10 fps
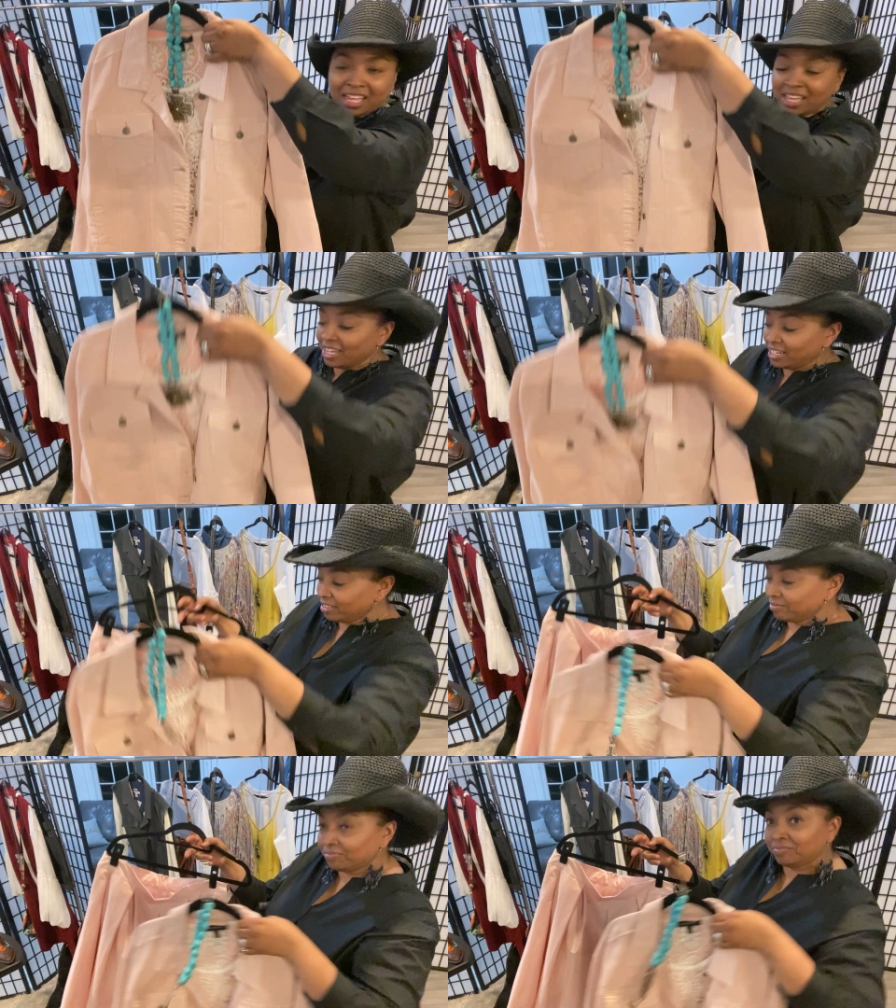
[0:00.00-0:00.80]

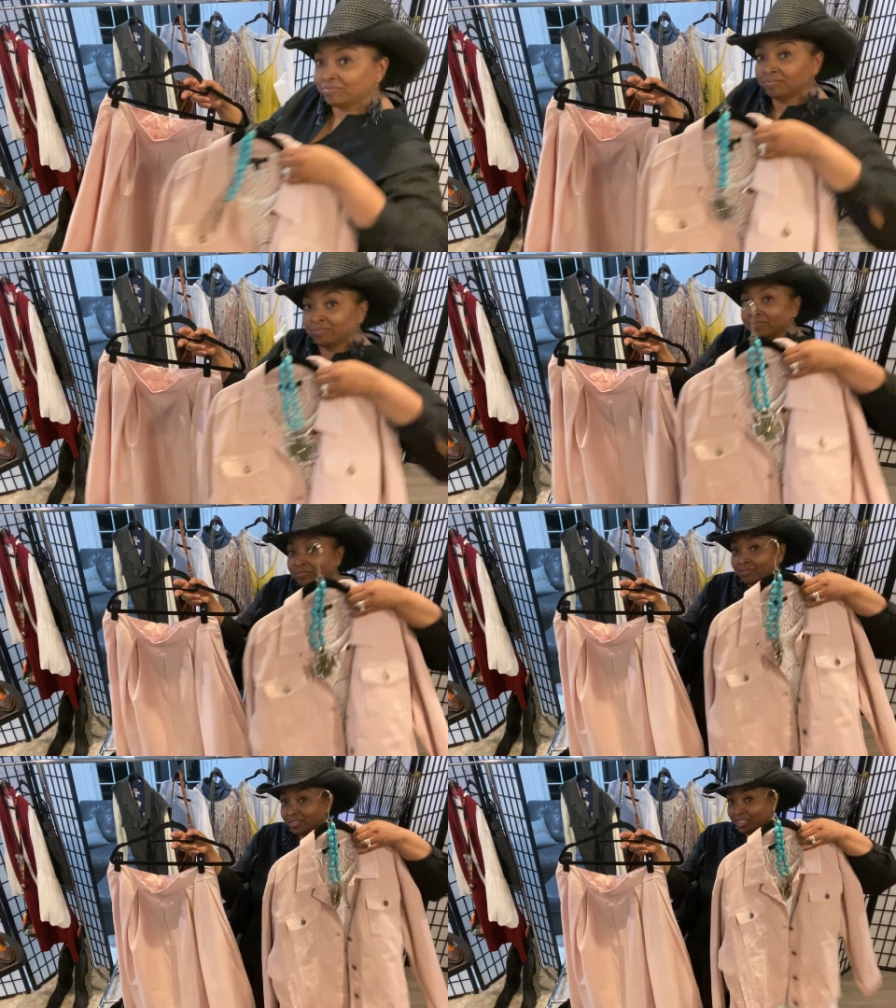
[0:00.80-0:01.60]
then,
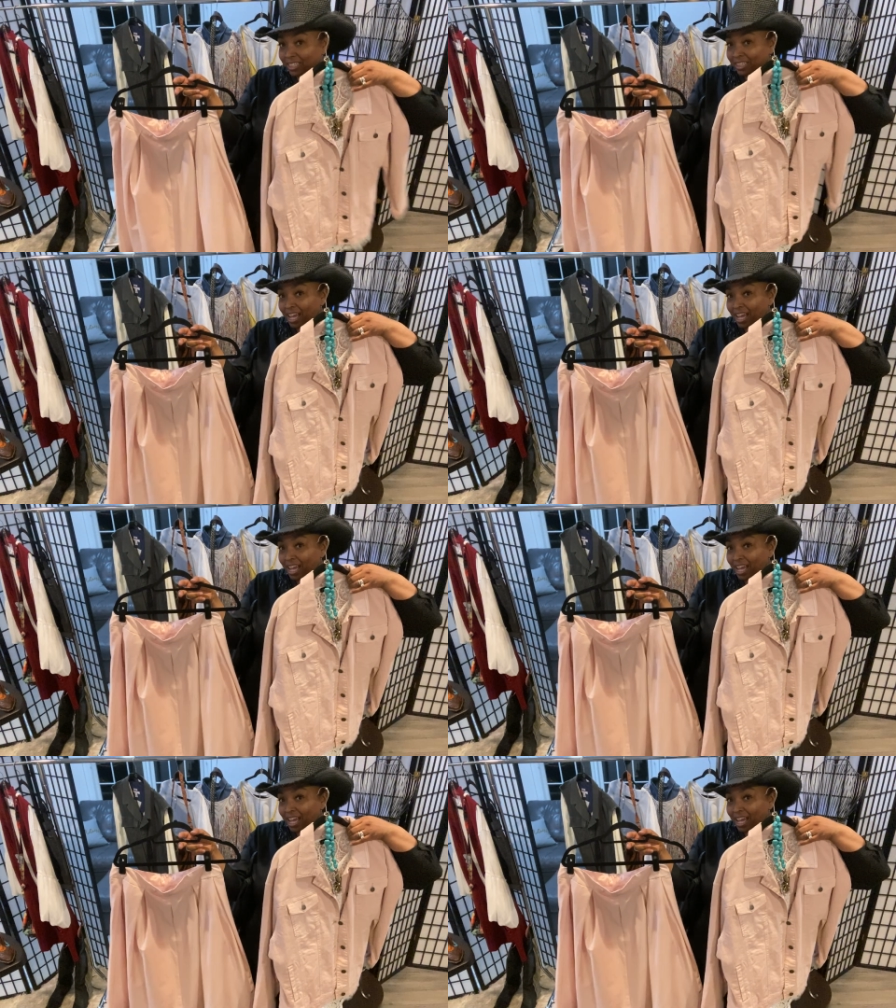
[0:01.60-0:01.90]
look at